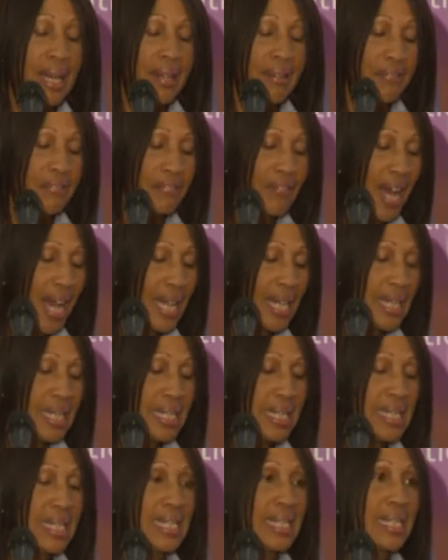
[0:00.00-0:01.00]

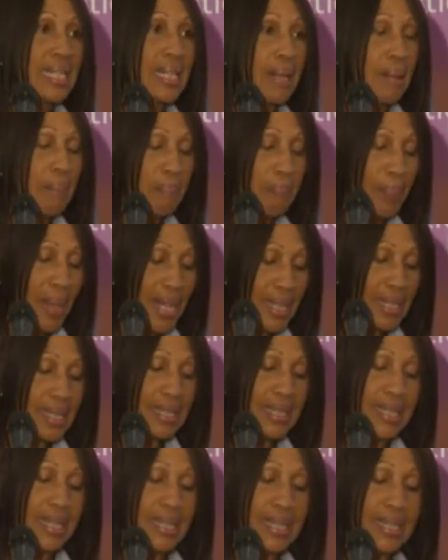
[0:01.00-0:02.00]
Fines,
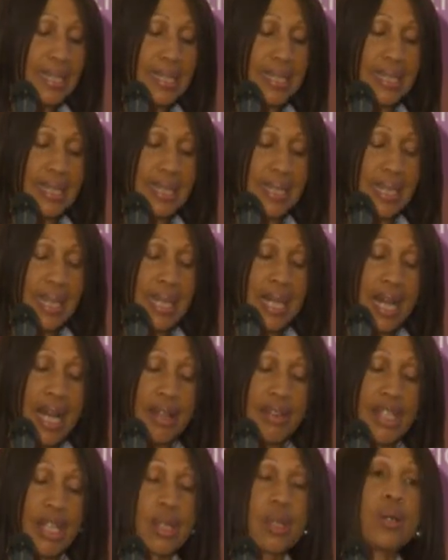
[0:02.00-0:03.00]
penalties,
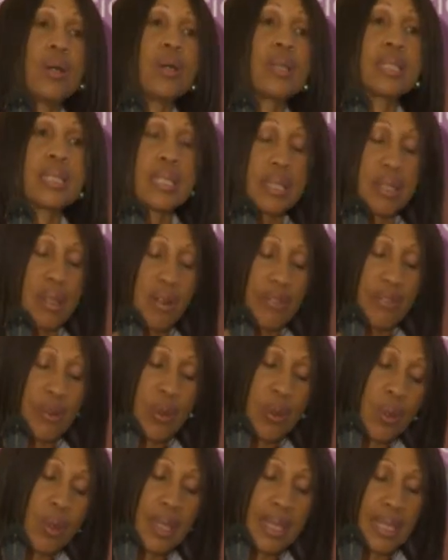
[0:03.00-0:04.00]
and the cost of
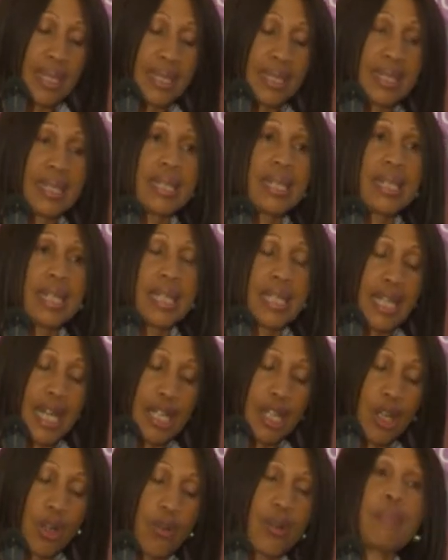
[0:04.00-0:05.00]
audits
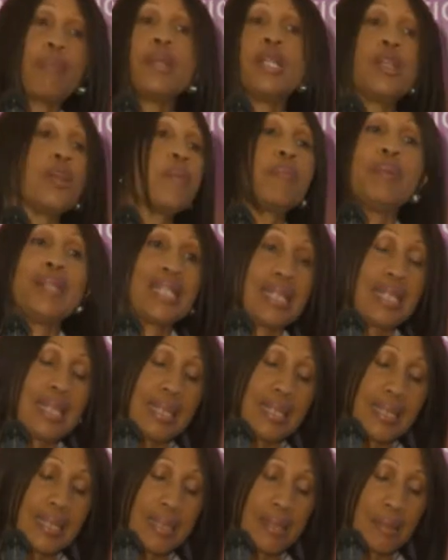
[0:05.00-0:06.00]
can cripple your
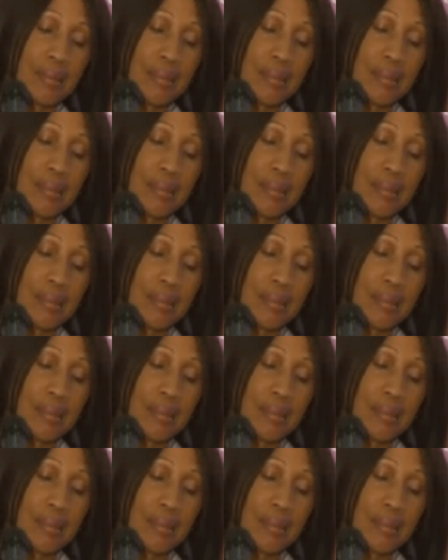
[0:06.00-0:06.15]
business.